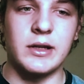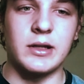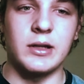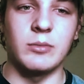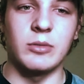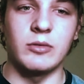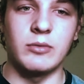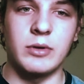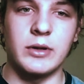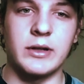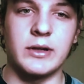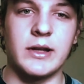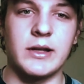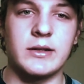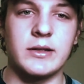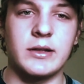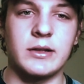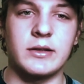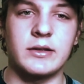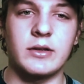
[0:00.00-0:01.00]
at number 1.
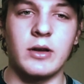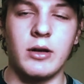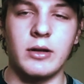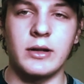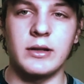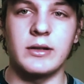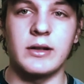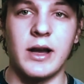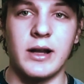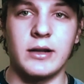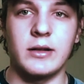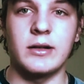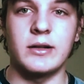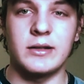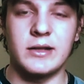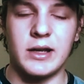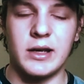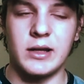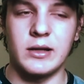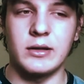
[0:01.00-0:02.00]
That's a solid 9 out of
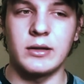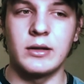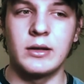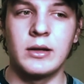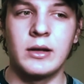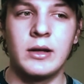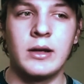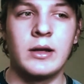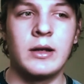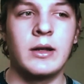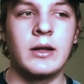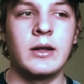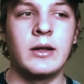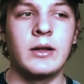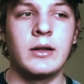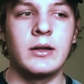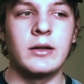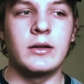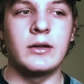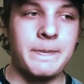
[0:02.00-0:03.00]
10.
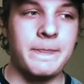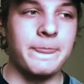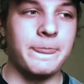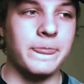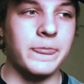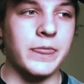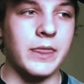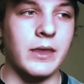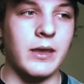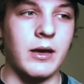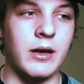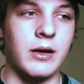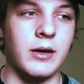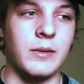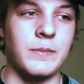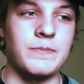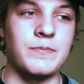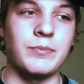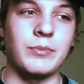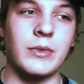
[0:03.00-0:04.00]

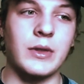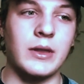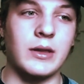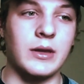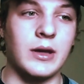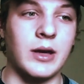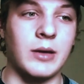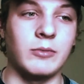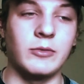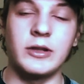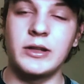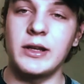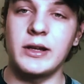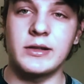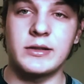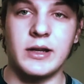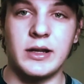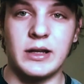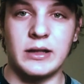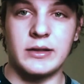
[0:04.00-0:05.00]
I'm really
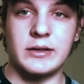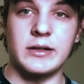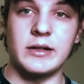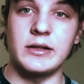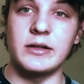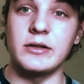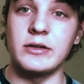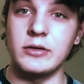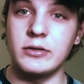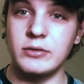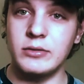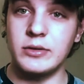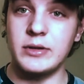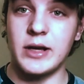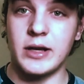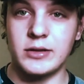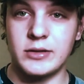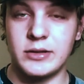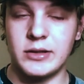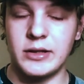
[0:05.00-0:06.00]
excited to see Dune
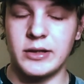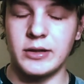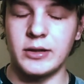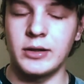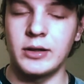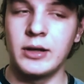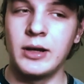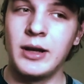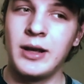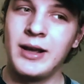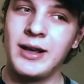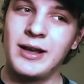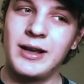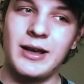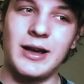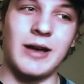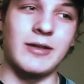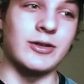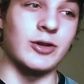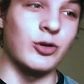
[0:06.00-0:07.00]
next year.
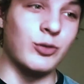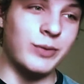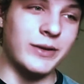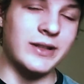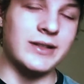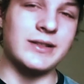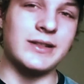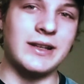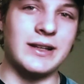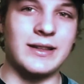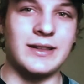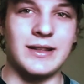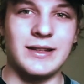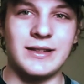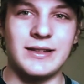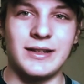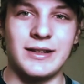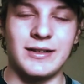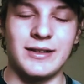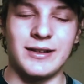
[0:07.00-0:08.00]
I was hoping to see it
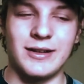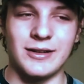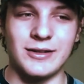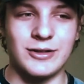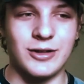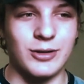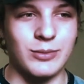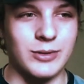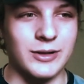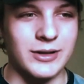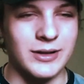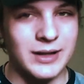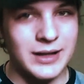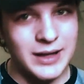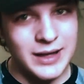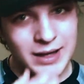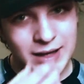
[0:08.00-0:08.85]
this year in October.